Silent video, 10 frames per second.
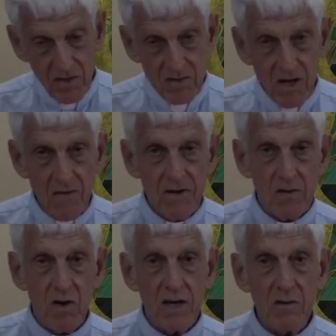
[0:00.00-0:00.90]
It's hovering
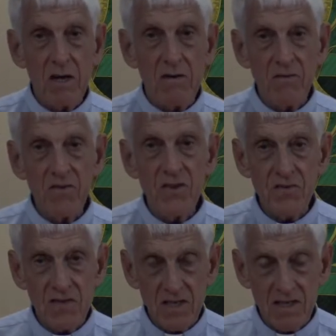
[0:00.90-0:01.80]
right around
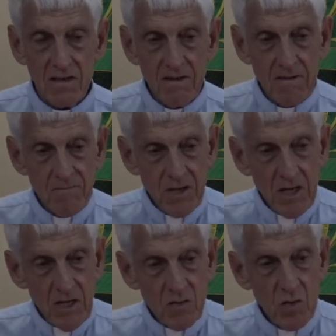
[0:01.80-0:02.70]
50.
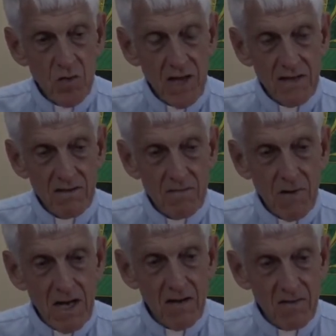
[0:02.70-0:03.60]
So that's
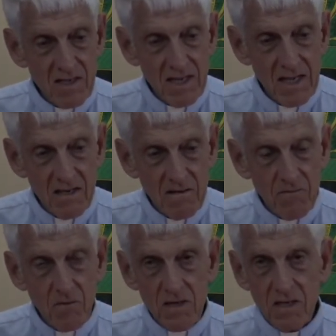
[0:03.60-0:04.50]
about 11 to
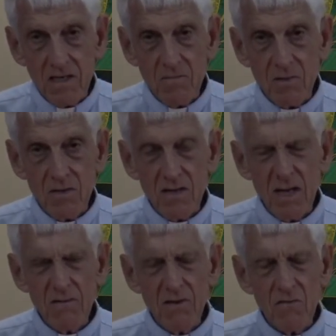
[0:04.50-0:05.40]

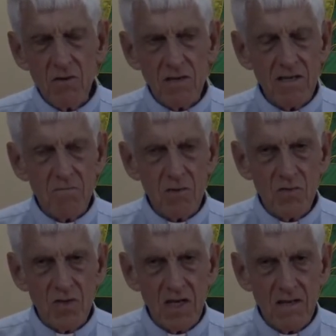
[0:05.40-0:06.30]

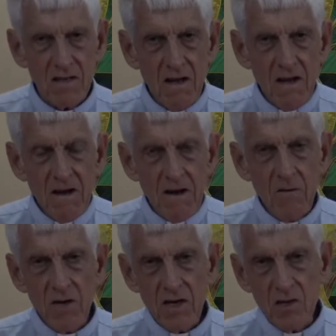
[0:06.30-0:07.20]
14% of
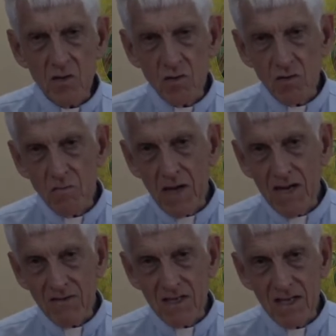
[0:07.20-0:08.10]
what our usual
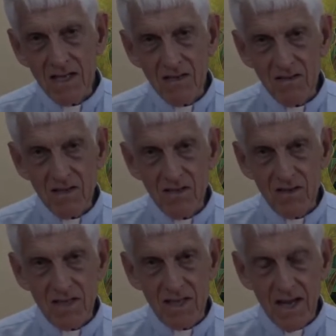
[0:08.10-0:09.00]
Mass attendance is
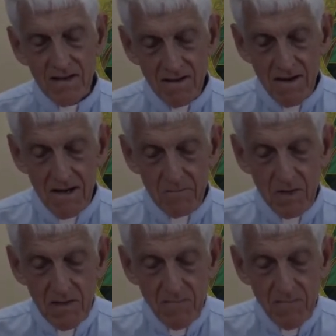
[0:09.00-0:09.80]
at that time.